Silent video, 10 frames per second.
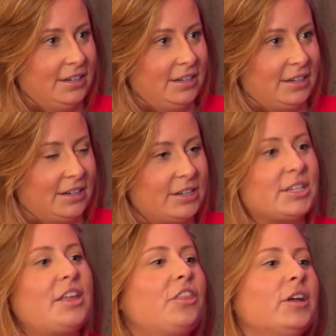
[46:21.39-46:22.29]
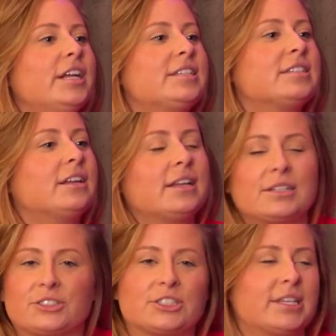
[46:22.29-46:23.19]
Because I thought I said it
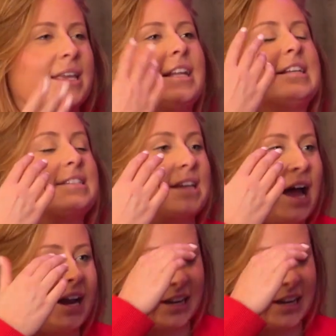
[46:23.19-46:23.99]
as just like an aside,